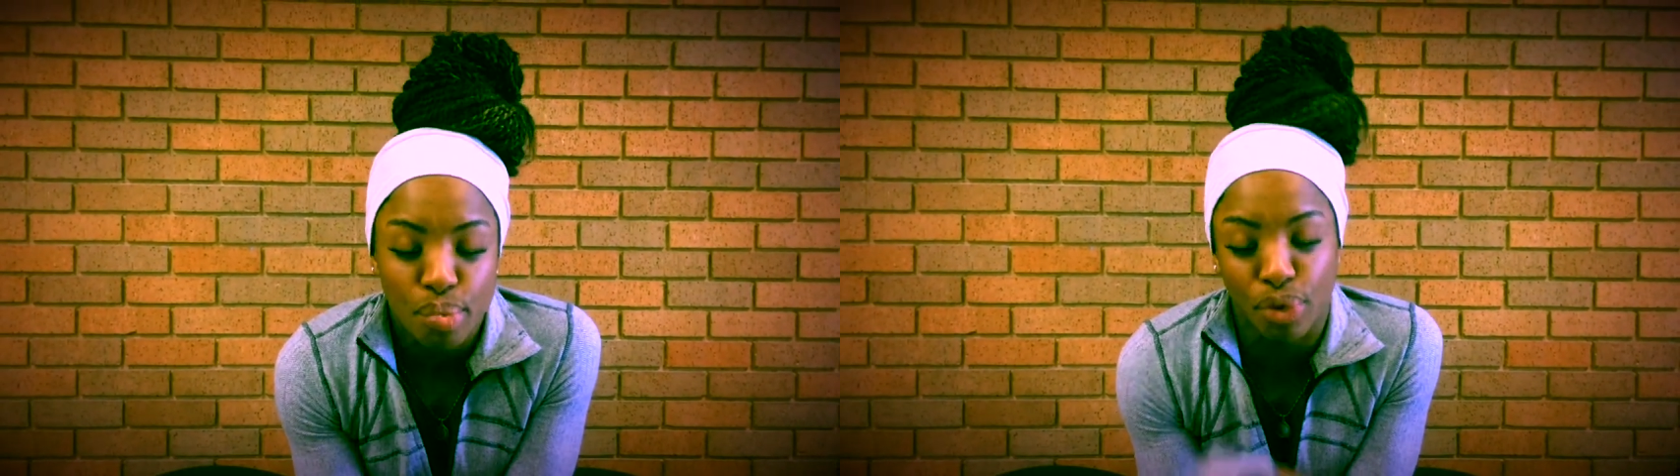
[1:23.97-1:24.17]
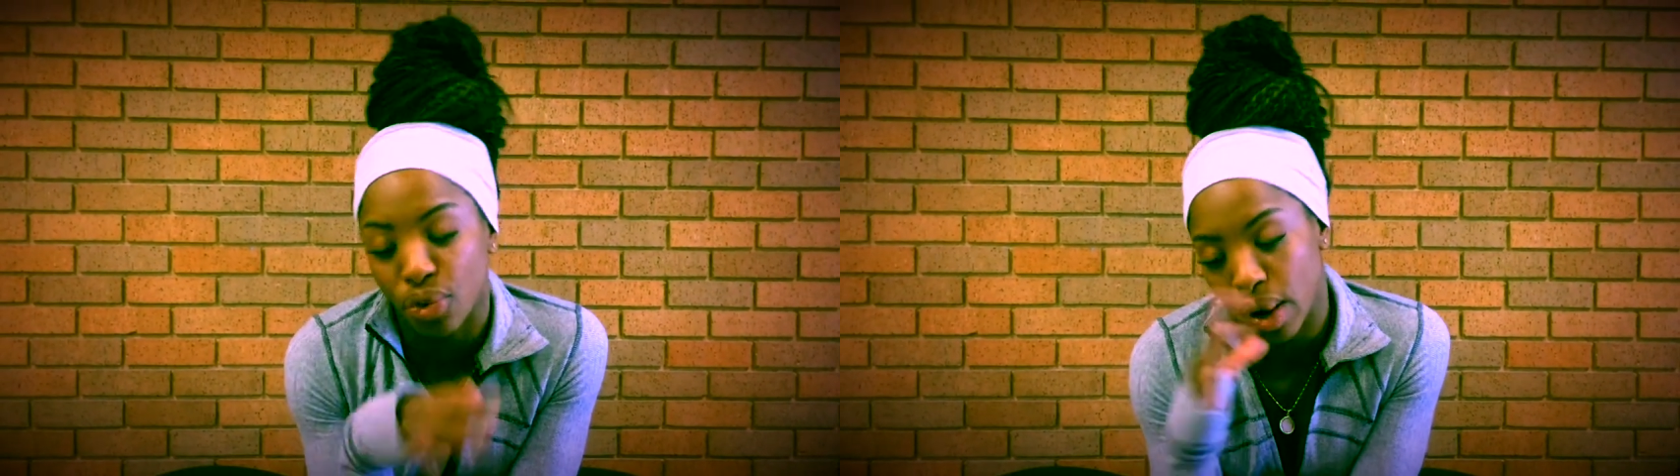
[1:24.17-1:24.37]

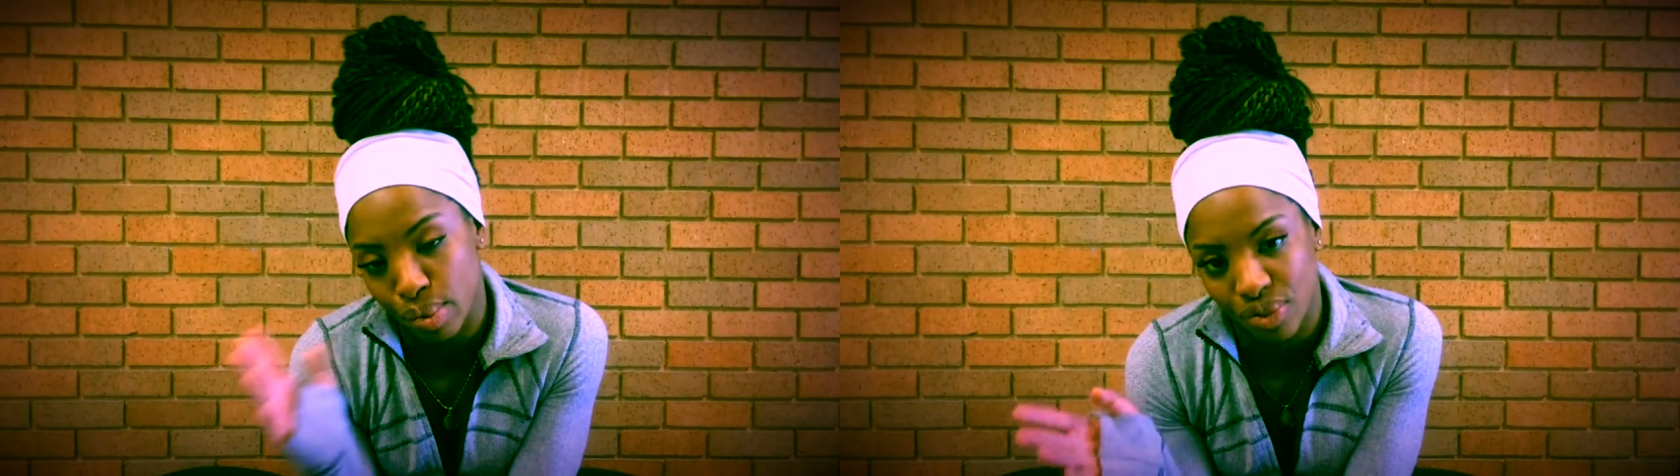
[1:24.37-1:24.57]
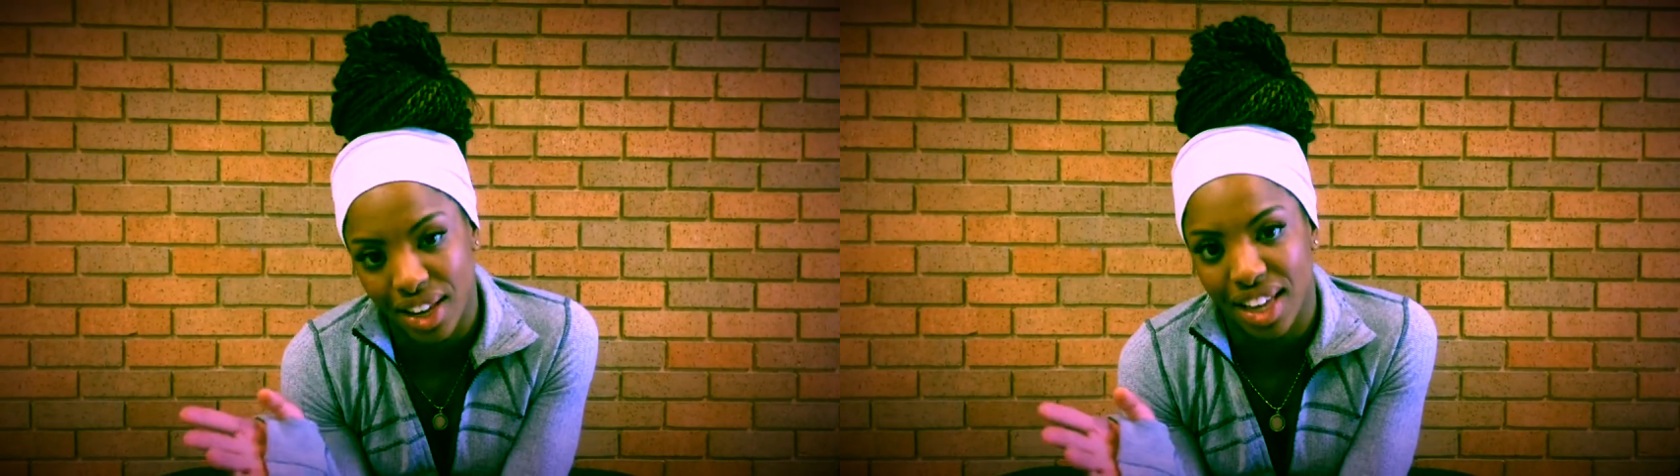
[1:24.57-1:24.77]
before I
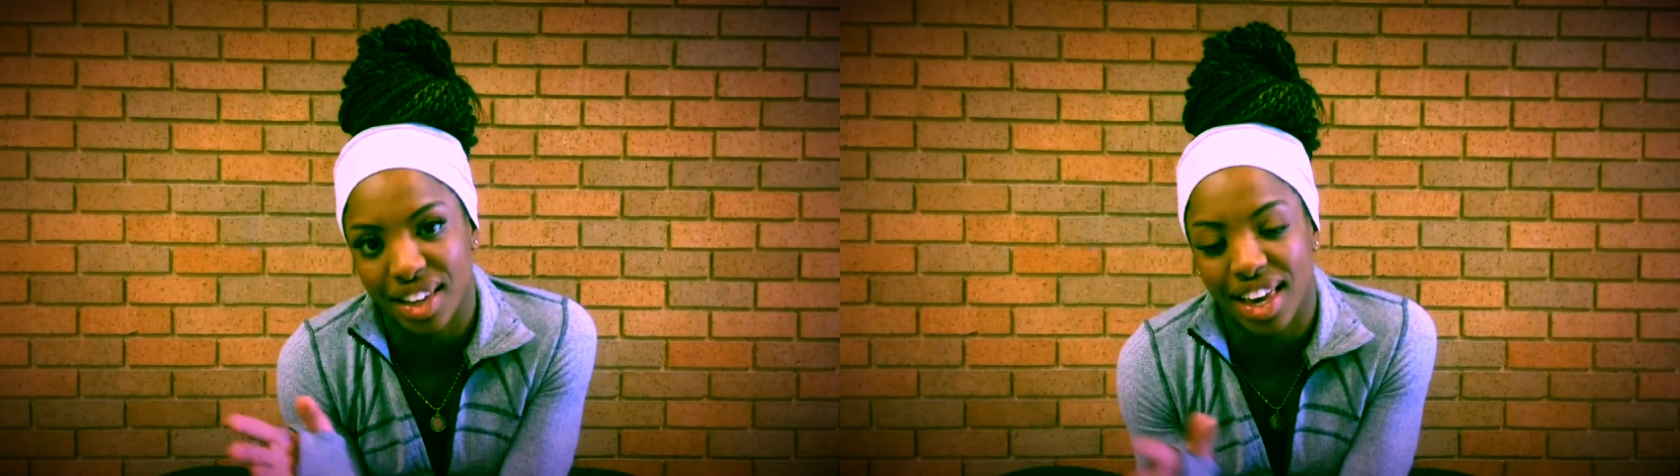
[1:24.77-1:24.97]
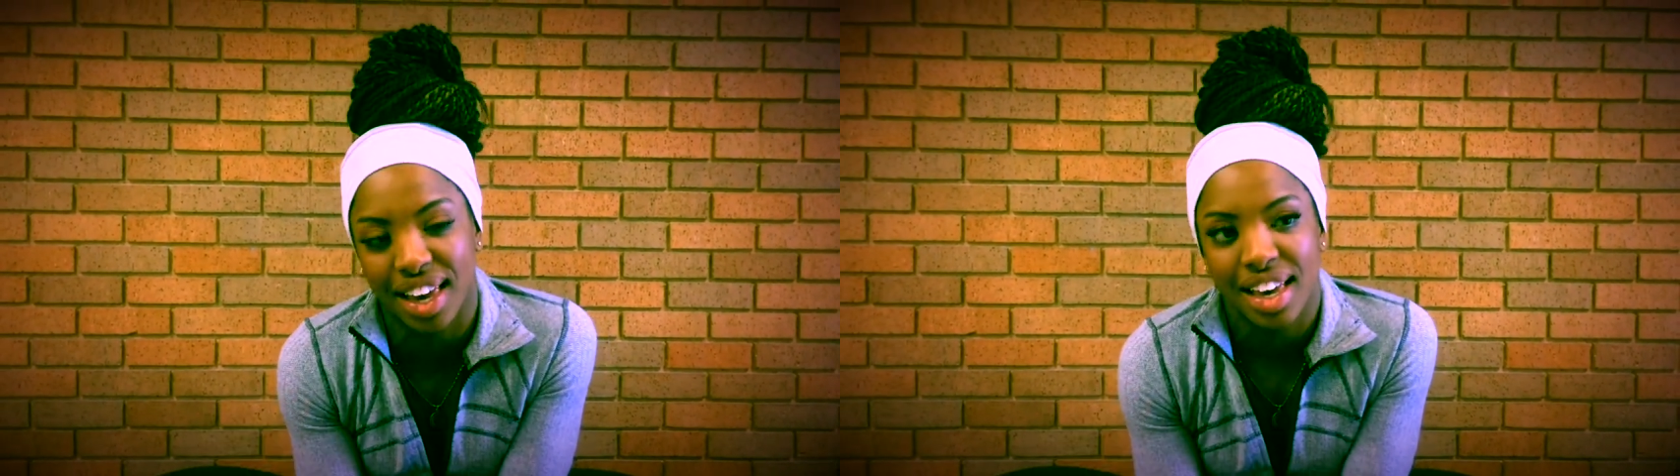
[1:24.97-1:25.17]
moved to
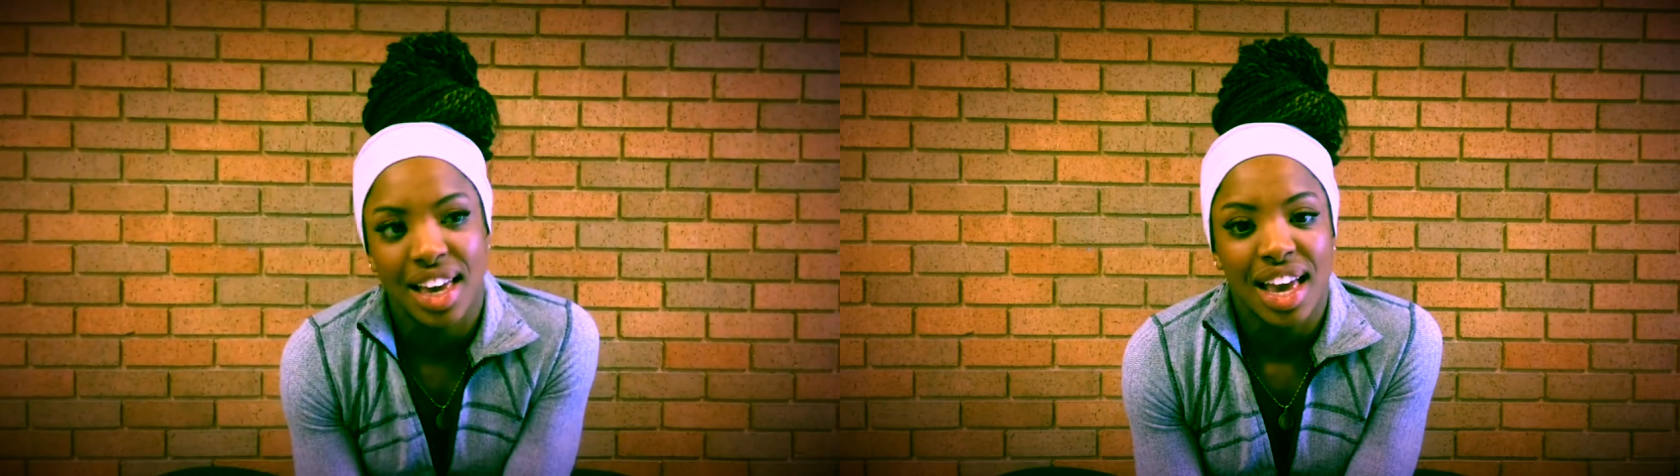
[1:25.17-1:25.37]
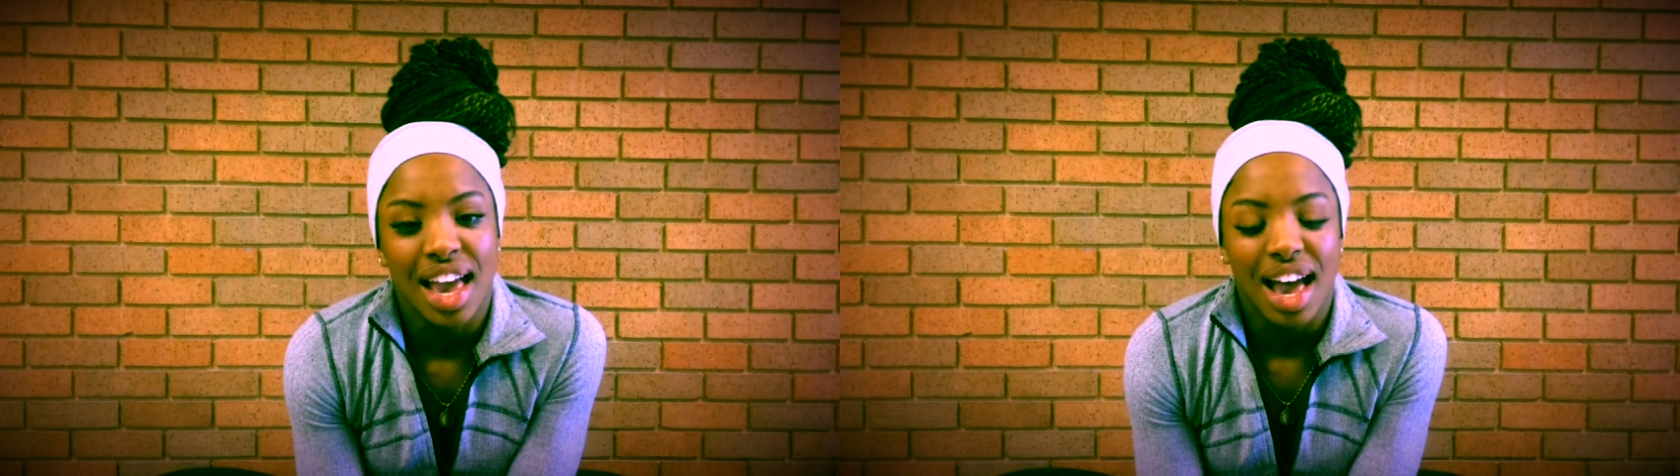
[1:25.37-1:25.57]
LA.
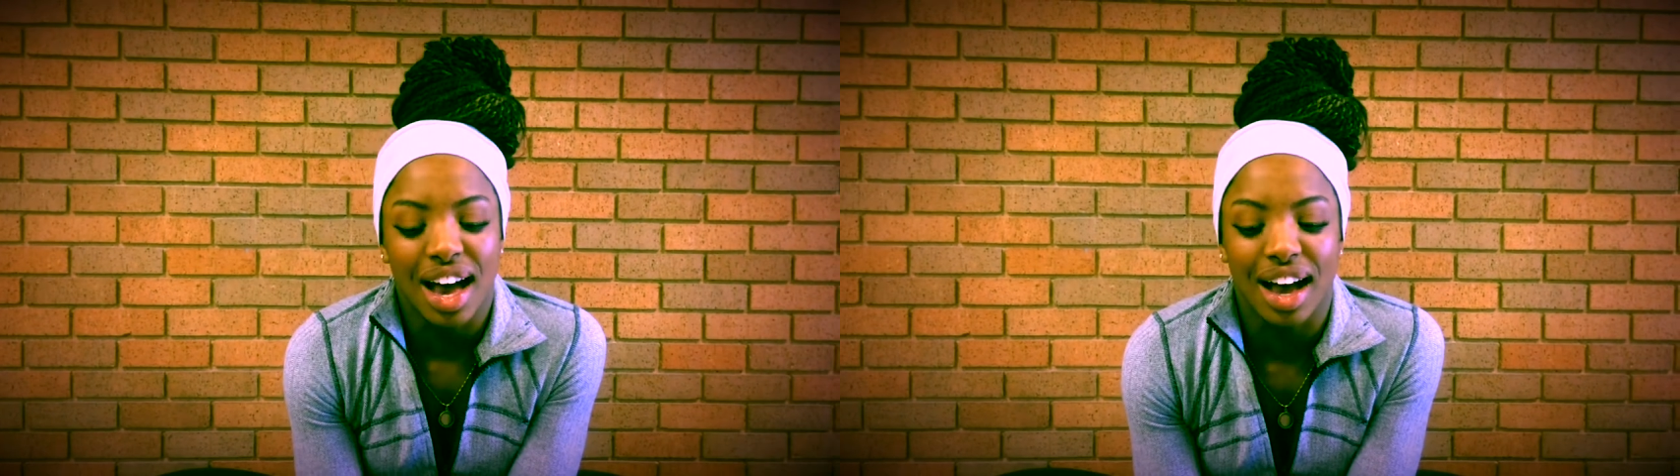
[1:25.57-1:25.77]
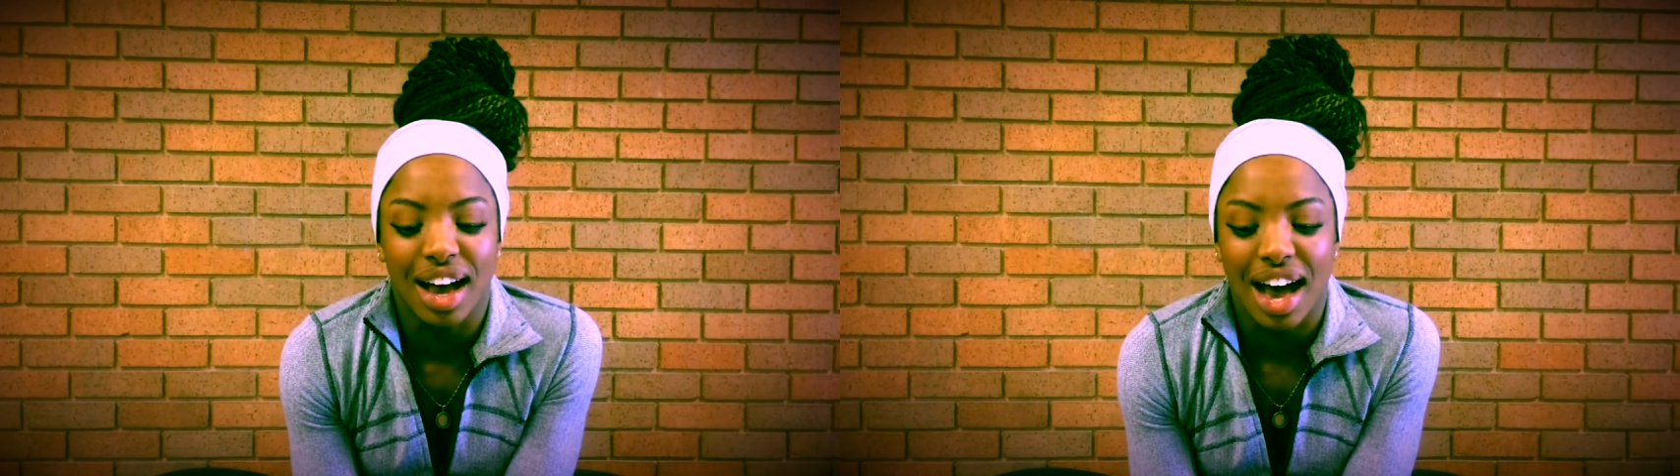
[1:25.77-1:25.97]

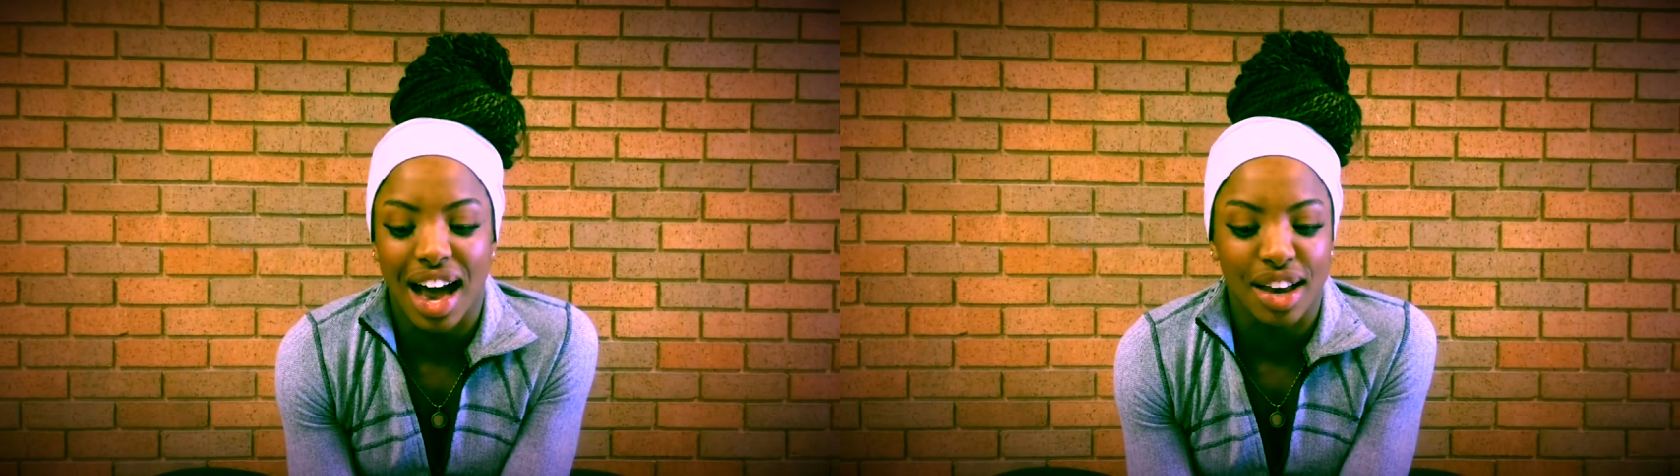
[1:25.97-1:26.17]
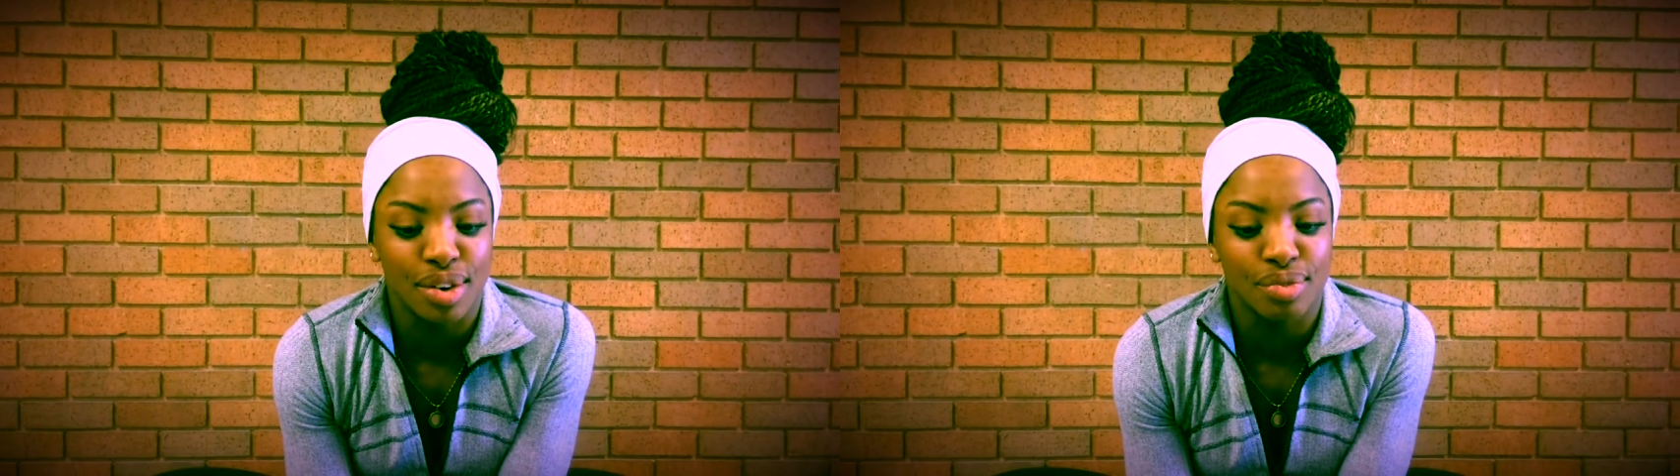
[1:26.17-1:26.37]
Uh,
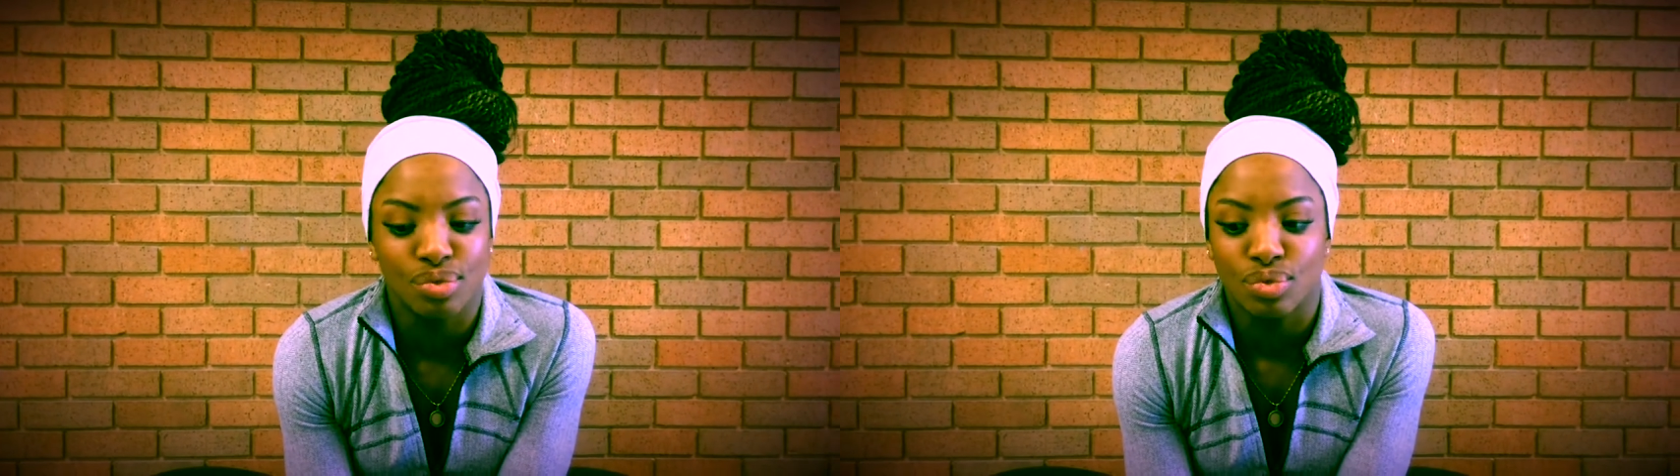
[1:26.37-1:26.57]
I